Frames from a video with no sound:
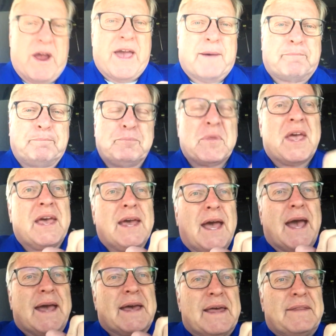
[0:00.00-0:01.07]
ramp
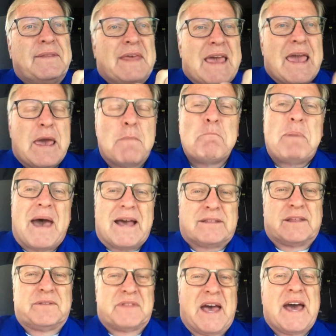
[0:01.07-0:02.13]
and the
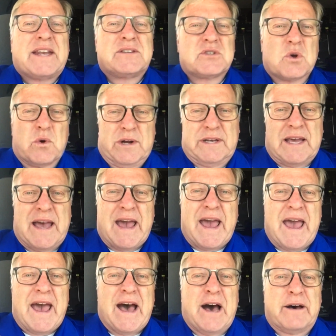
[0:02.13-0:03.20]
impact that that is going to
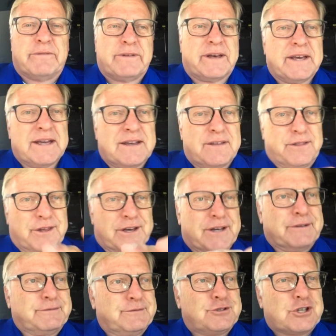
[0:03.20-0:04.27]
have,
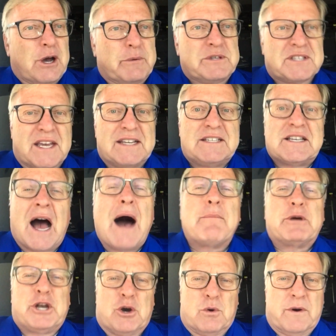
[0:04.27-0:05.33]
the shall we say
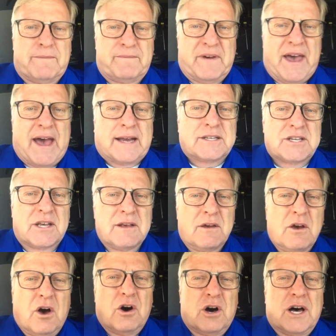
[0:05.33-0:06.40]
domino effect
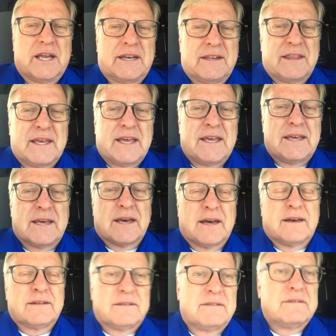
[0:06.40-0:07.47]
on the
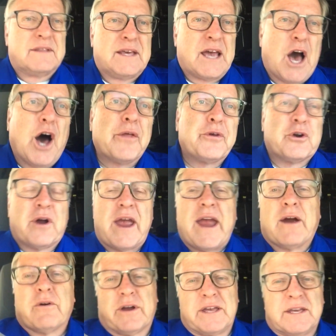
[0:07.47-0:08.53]
uh, the other
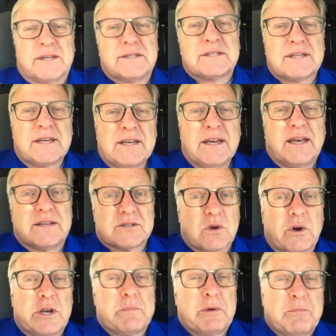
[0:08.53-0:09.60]
areas is
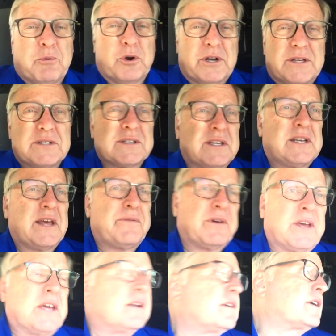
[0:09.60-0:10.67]
going to be pretty
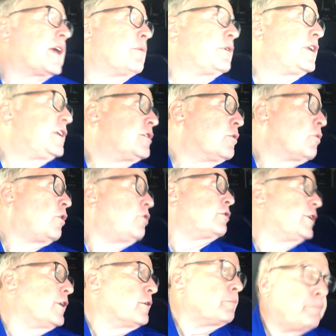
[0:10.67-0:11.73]
significant that we need to roll
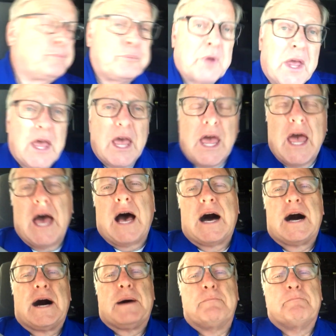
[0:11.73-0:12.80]
here.
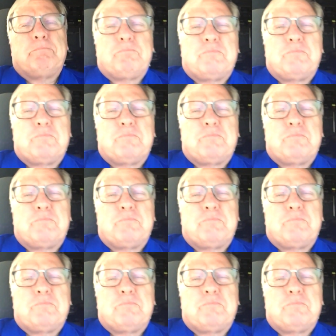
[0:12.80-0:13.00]
Um,